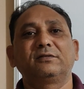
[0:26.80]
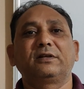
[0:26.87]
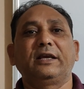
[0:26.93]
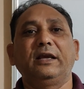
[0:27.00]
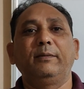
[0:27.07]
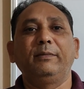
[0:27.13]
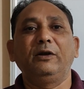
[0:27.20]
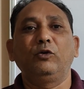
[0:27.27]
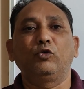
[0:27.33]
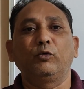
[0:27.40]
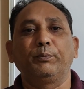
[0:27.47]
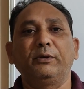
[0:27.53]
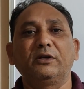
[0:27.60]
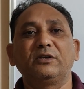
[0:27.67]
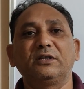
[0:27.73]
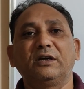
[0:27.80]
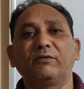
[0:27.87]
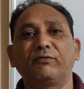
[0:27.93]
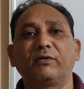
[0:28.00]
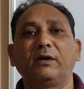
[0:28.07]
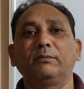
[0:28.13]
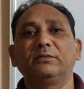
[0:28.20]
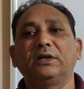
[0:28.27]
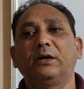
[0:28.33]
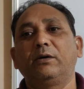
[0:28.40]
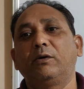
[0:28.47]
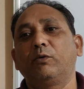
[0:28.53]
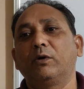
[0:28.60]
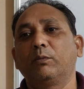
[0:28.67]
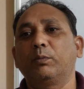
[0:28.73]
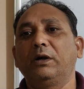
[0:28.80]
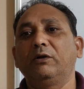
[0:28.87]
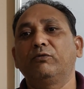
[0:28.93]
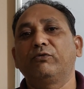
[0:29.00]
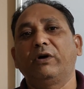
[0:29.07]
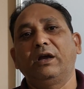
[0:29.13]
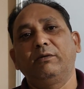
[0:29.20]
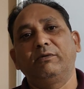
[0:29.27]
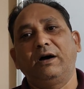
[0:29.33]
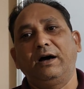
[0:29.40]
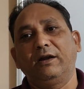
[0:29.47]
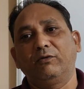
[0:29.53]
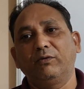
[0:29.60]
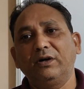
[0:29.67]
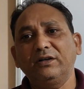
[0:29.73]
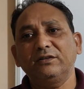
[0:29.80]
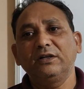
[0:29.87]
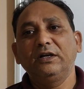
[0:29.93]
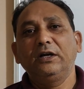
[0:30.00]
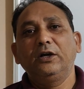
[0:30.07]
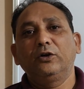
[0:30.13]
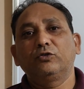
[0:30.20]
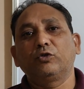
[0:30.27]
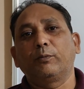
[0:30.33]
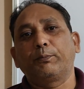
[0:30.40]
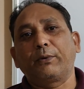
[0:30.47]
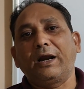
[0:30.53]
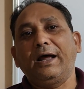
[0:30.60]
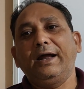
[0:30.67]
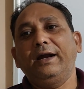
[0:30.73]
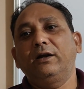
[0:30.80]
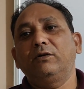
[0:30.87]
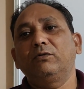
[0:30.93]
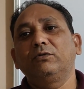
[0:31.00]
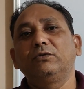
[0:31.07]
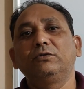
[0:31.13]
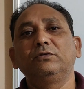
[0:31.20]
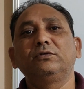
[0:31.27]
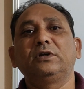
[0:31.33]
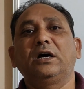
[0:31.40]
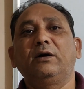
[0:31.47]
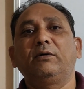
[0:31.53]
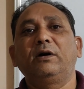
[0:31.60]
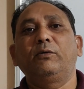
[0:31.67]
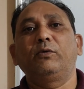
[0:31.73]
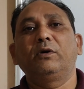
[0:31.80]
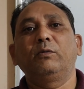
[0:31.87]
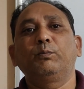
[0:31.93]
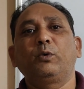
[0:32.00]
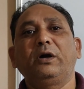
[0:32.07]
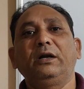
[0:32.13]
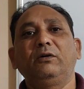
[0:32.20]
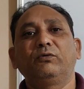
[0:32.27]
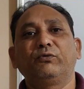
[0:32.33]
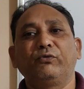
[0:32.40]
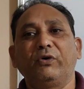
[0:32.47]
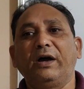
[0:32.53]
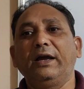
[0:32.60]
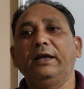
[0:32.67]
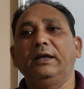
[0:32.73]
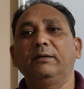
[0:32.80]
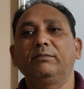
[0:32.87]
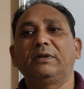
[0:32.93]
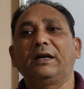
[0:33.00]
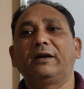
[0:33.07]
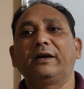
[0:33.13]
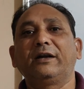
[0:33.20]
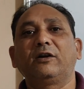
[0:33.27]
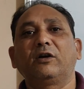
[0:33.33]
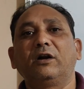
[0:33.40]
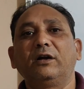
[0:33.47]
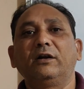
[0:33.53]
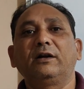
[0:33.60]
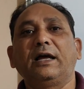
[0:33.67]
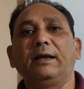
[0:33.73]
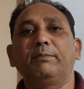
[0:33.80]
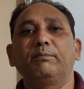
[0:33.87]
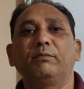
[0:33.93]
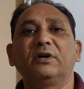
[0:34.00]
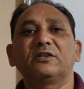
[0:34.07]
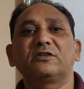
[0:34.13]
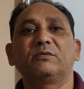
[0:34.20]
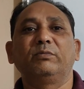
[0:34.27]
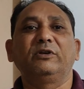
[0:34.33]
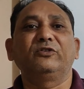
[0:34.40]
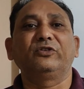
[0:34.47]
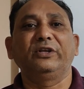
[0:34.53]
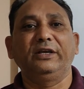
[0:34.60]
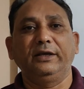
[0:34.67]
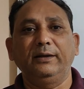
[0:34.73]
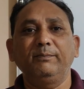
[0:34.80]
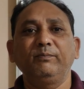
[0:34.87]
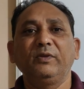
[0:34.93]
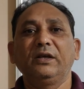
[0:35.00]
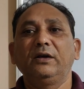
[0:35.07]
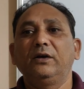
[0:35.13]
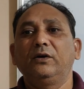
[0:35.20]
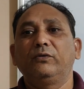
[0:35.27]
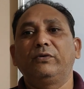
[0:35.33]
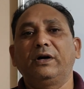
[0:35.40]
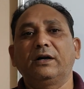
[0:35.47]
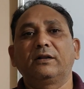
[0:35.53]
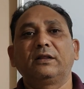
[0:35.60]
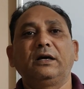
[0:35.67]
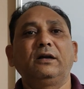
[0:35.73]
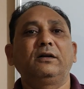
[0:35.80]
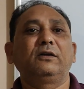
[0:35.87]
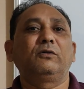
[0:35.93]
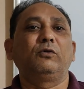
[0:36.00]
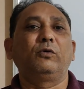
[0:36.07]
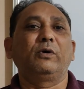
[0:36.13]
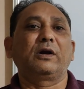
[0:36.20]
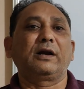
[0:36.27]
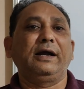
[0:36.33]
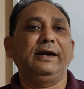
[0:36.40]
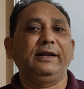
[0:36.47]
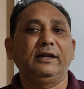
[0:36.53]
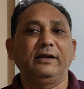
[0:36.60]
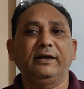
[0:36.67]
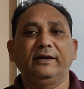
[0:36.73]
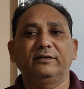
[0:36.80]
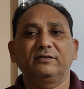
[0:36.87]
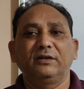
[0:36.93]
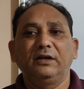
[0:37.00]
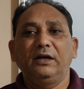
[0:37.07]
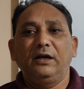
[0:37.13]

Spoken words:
came into picture from Java 1.5 onwards. So prior to Java 1.5, the return type must be same for the overriding case,